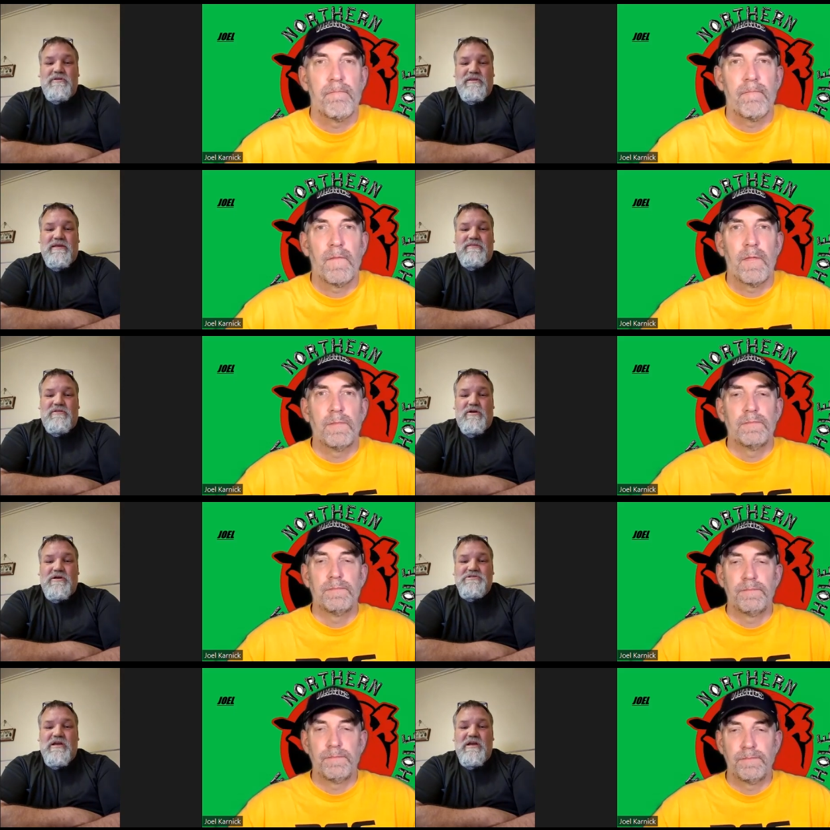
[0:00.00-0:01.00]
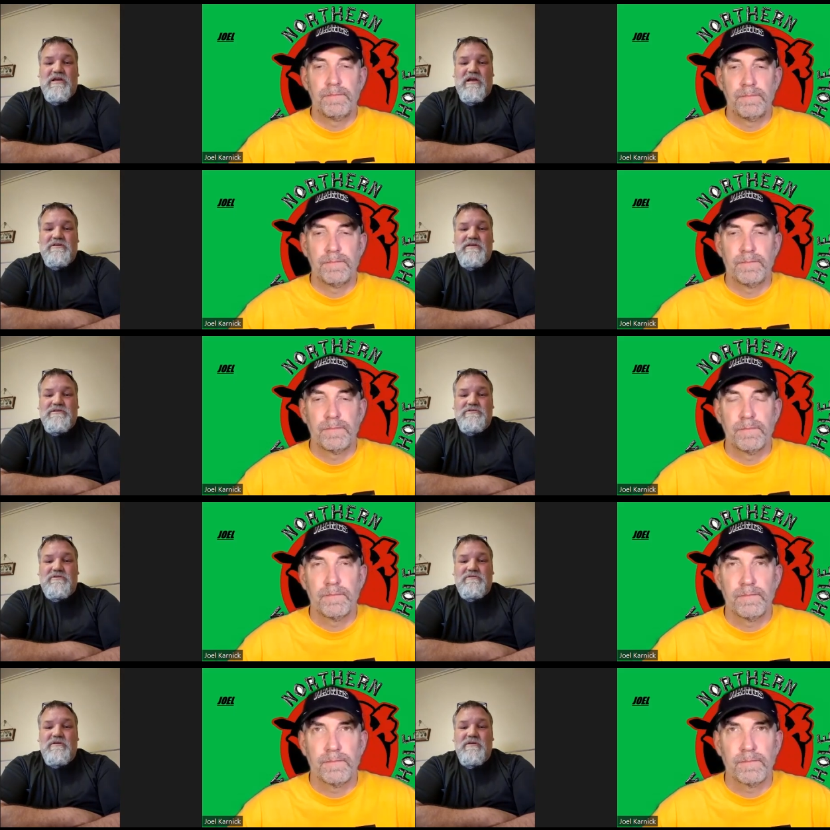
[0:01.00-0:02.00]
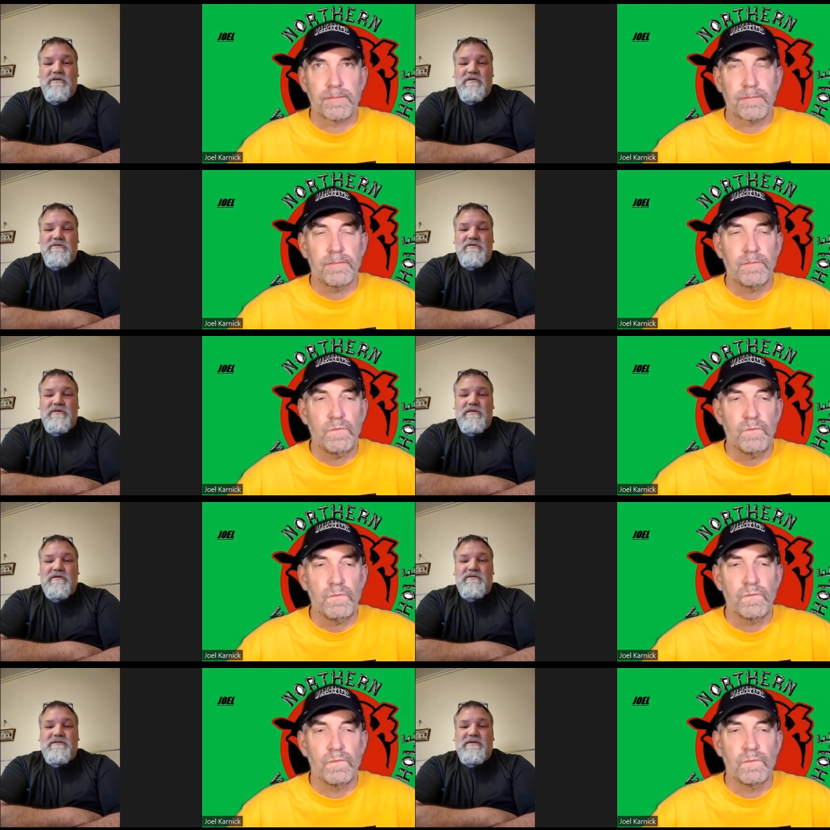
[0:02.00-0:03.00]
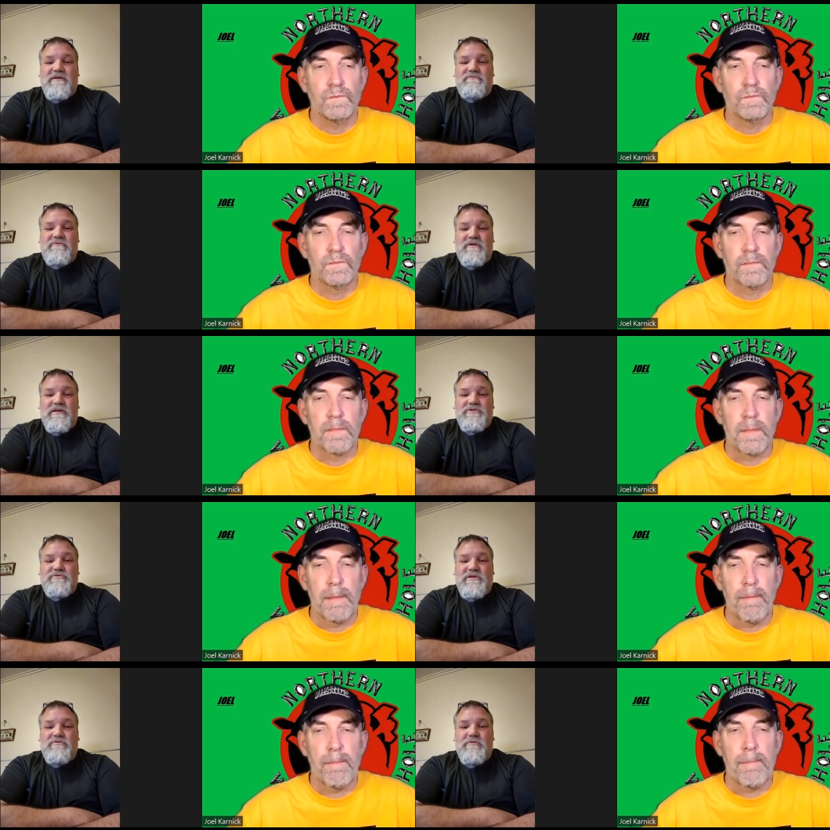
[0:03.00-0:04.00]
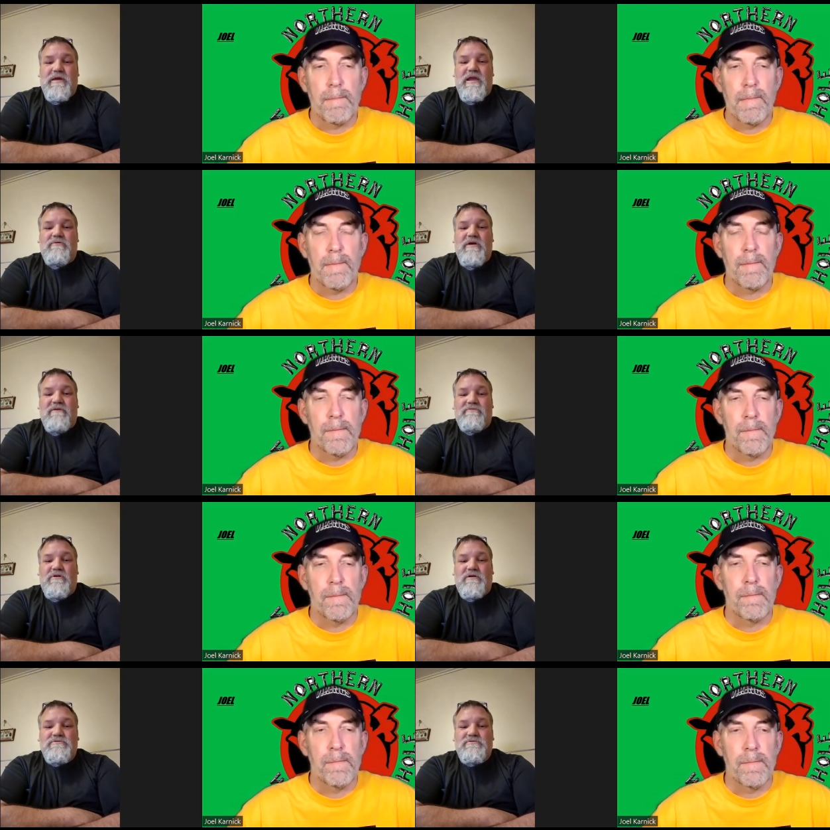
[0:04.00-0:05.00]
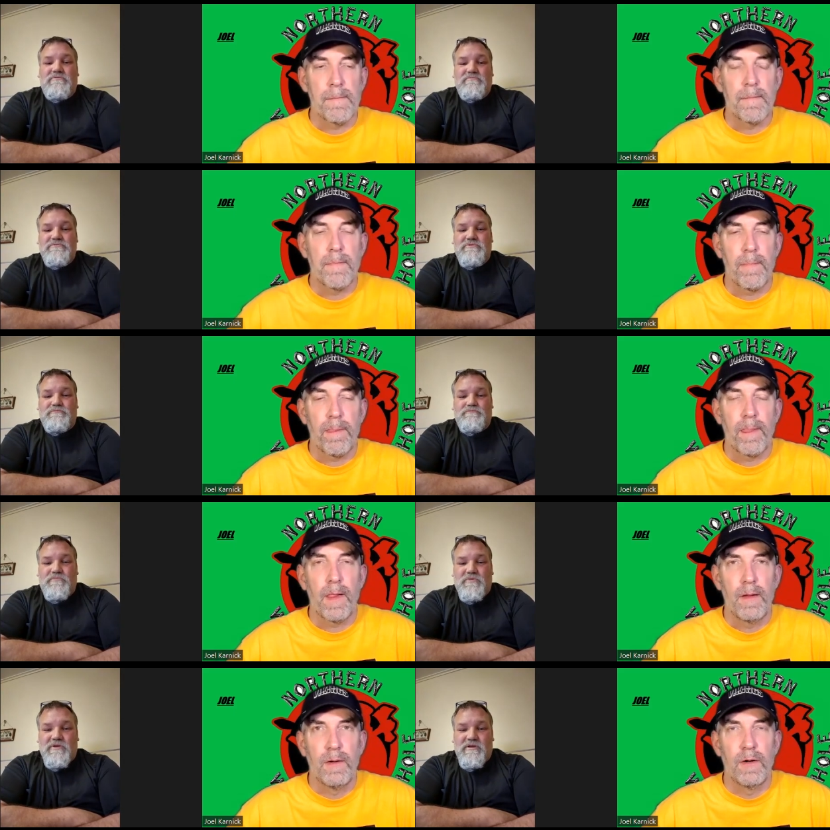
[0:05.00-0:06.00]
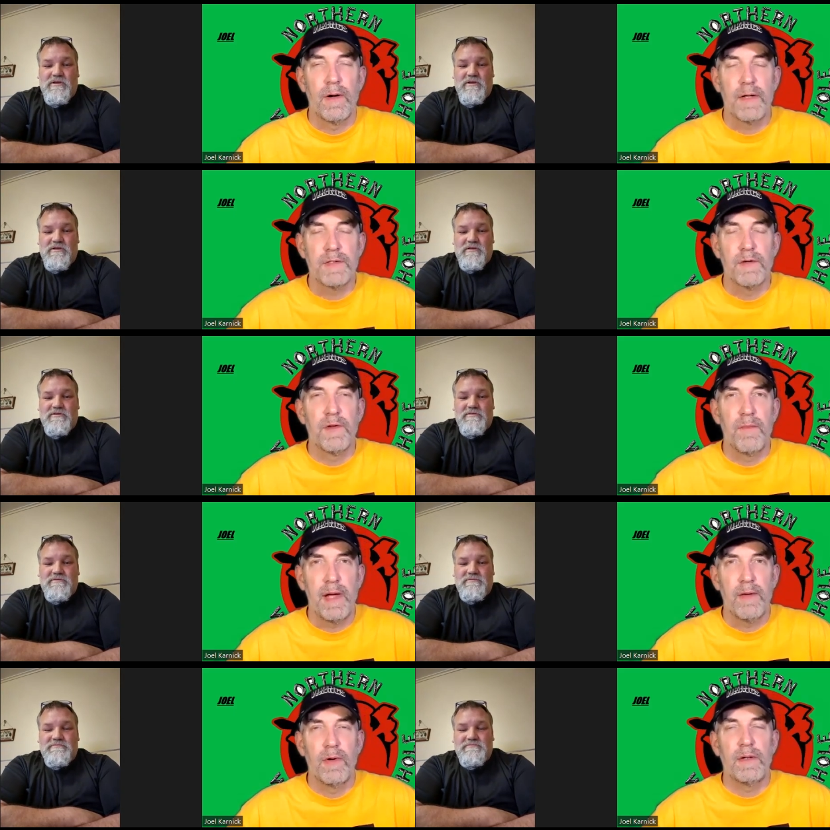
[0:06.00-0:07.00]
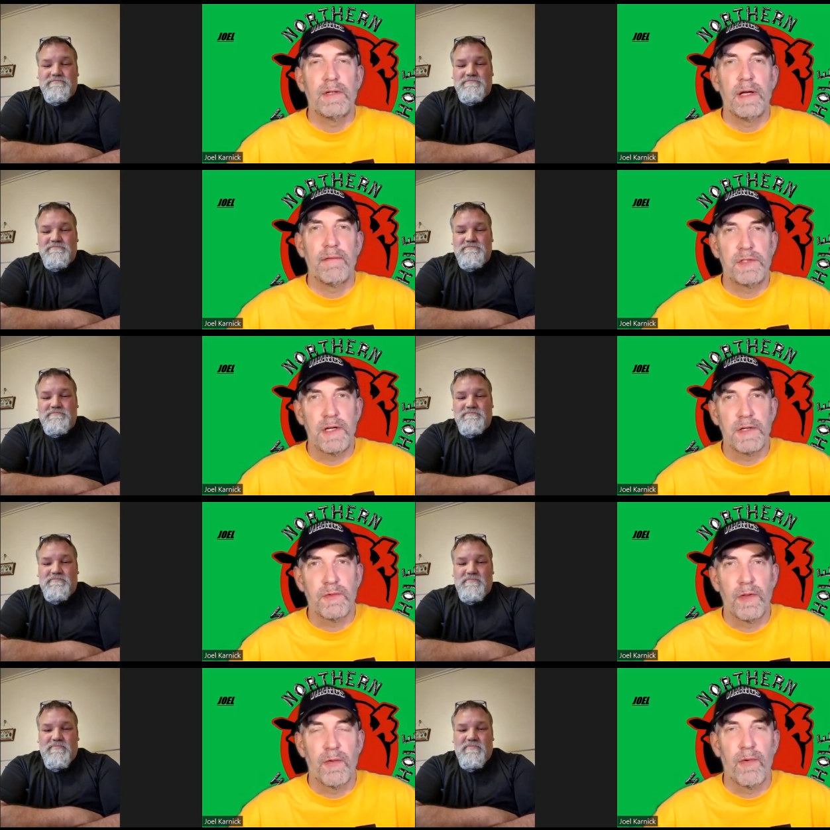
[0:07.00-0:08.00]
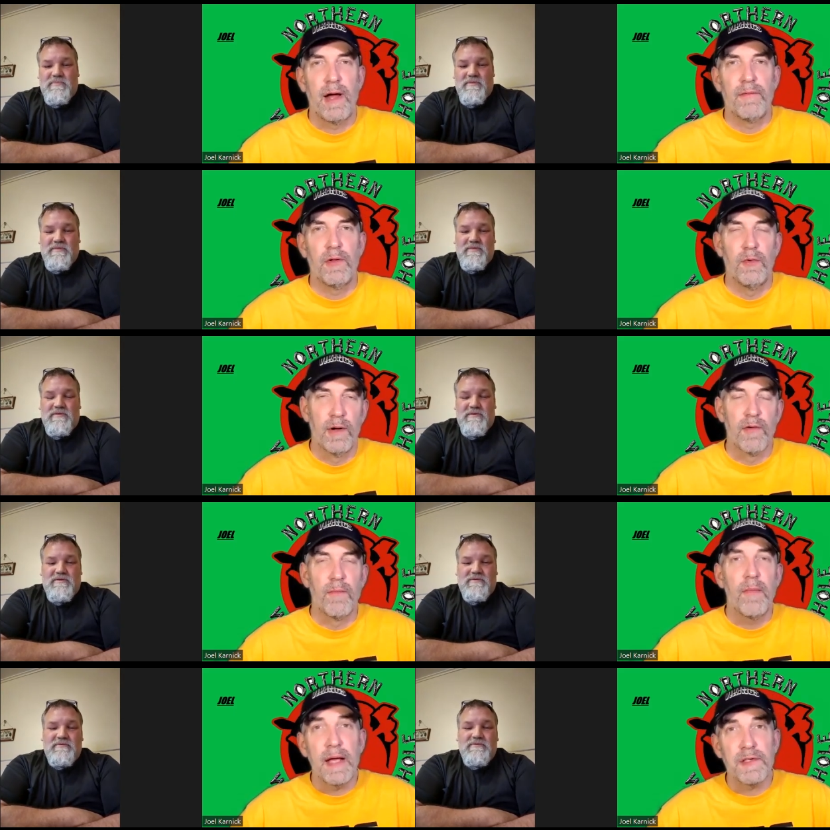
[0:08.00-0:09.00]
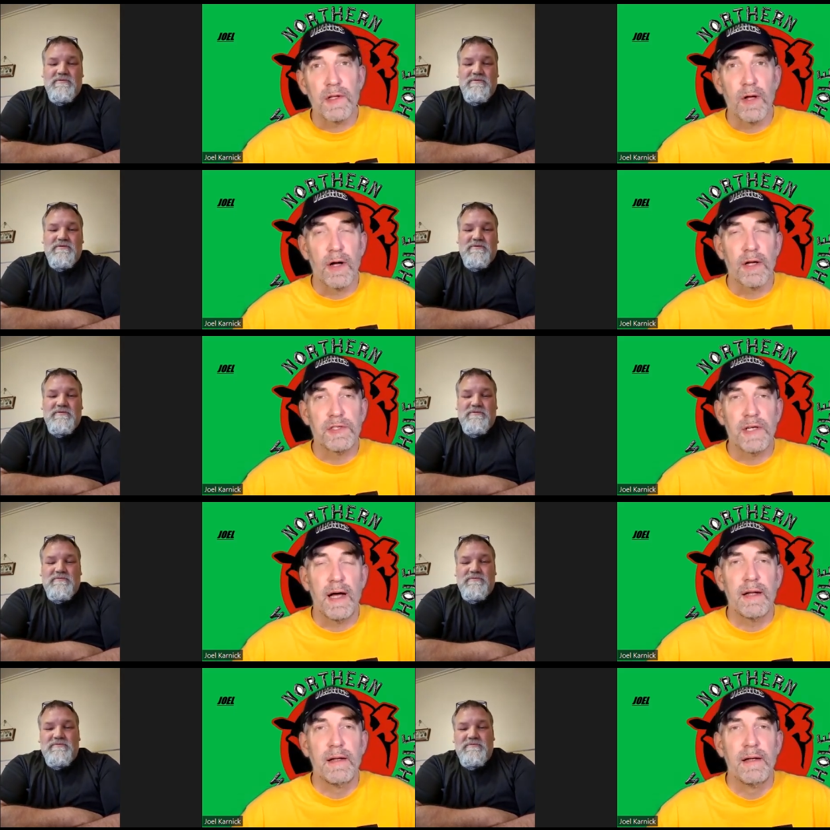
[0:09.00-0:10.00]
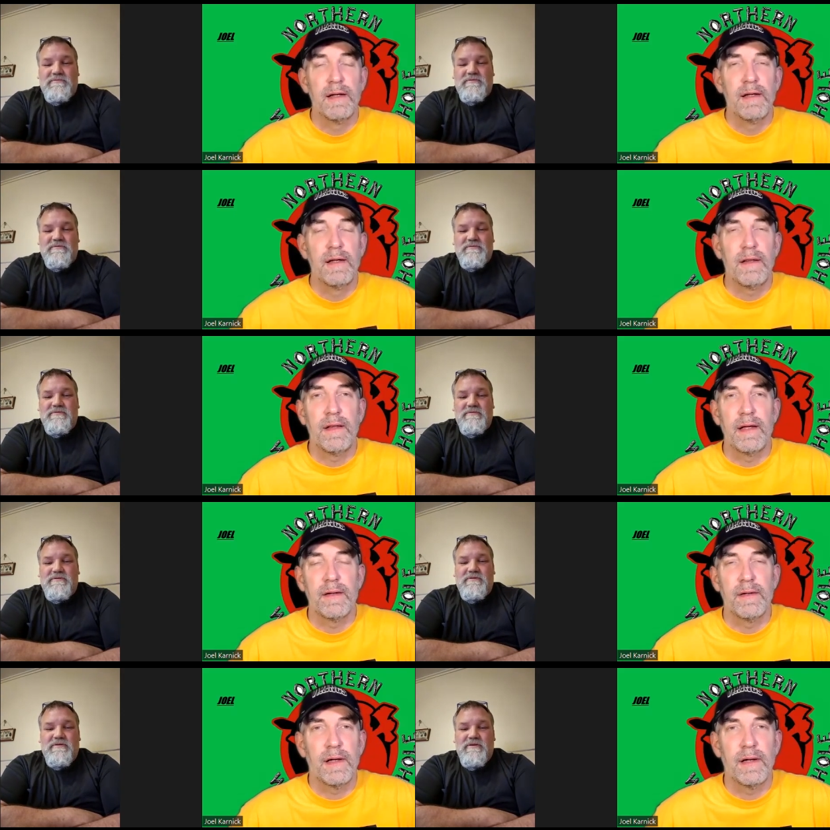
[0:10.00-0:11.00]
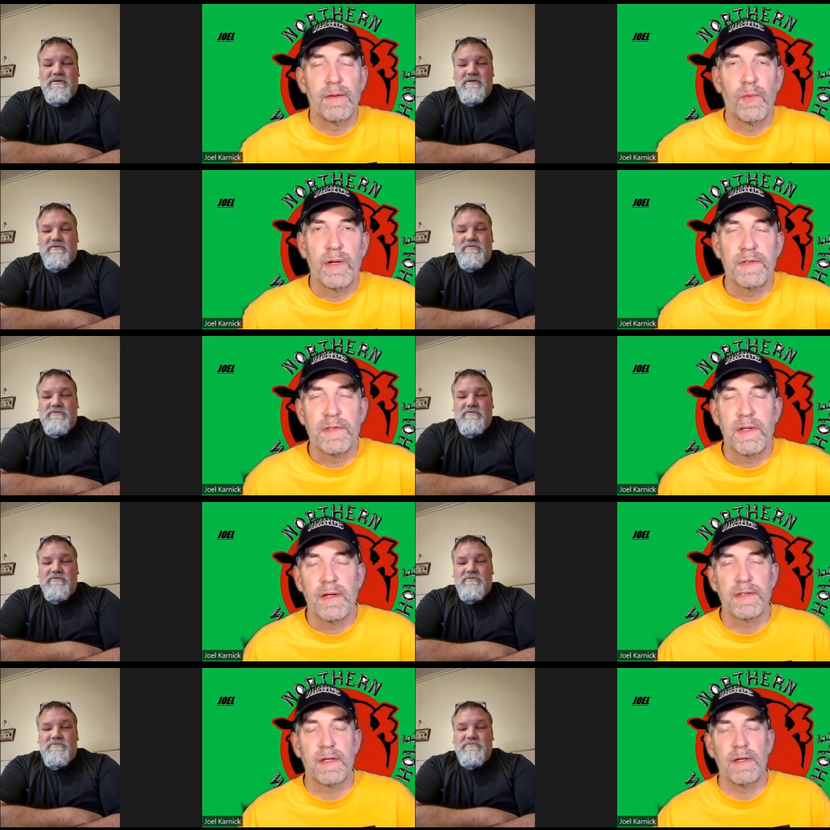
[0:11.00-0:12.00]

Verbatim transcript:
Speaker 1: the day in the long shot contest, you'll you'll get a ticket for an entry into a bag raffle also. So.
Speaker 2: All right. So if you make one, you have a chance to win the raffle. Whoever makes the longest shot then uh, wins the is